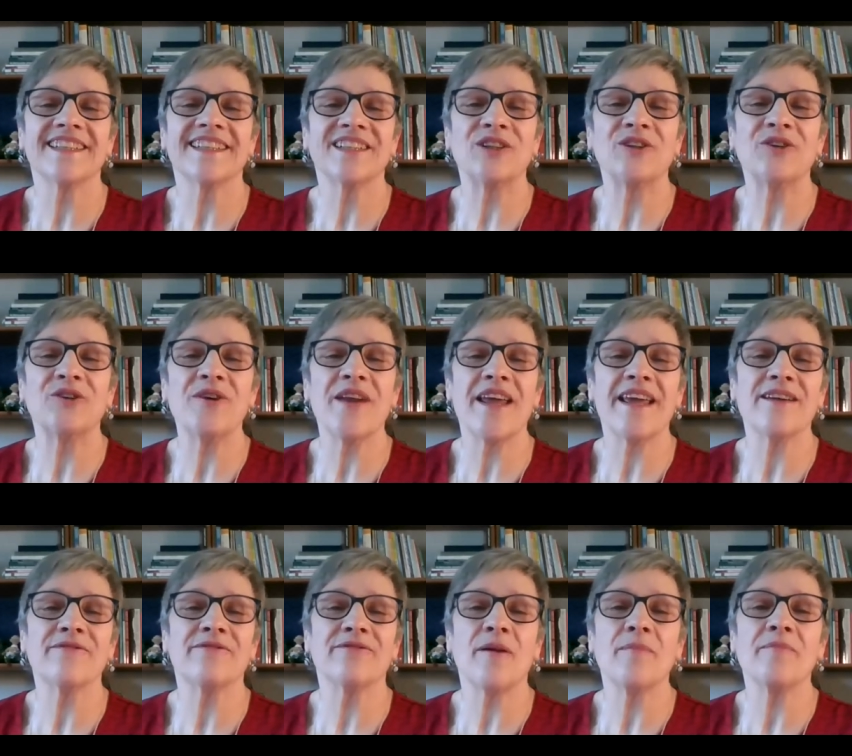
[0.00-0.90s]

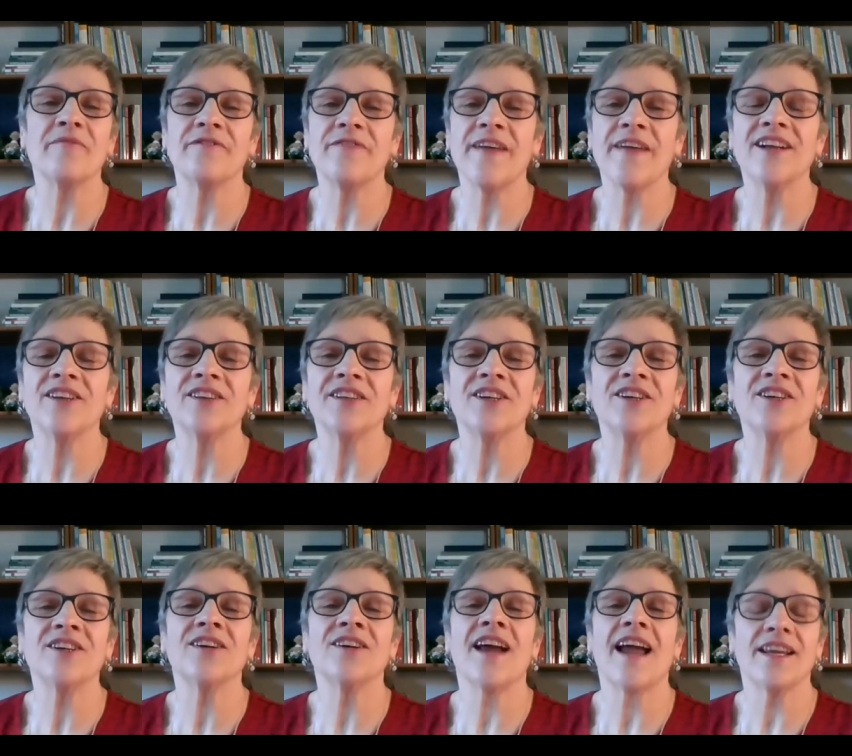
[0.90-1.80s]
learning from
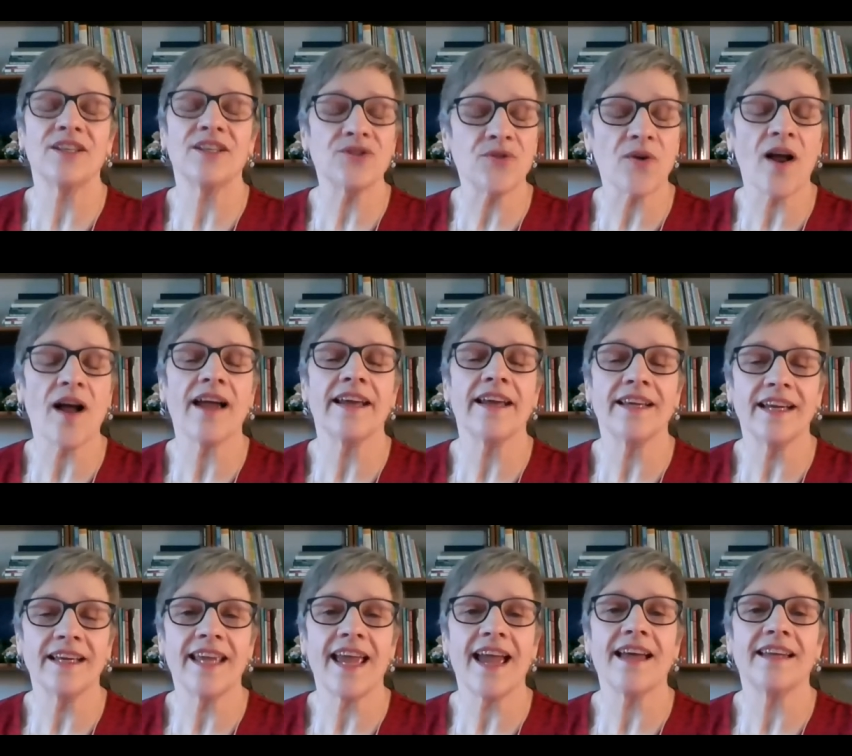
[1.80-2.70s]
failure and trying
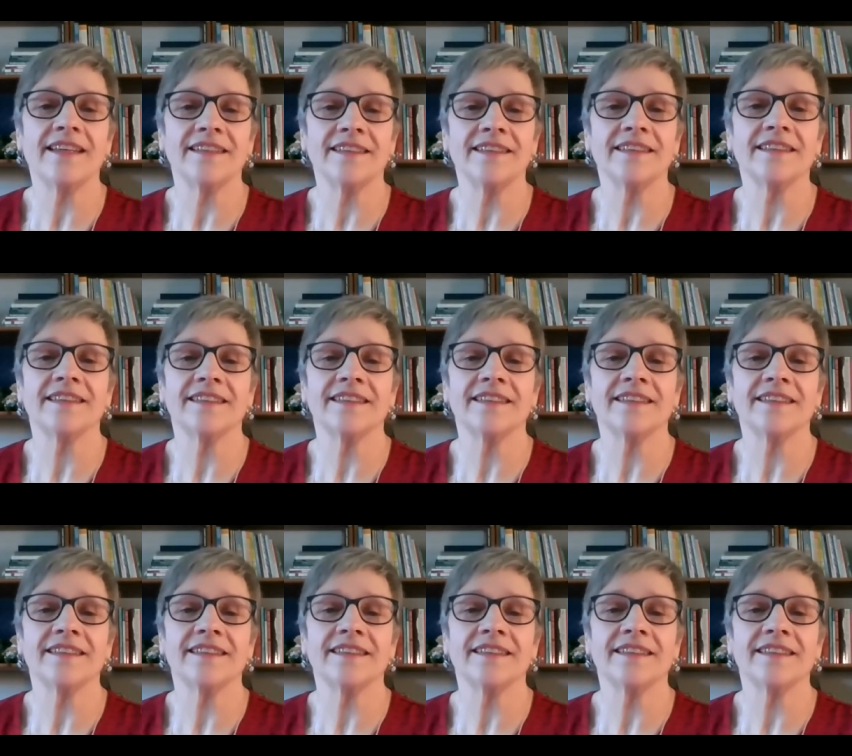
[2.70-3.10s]
again.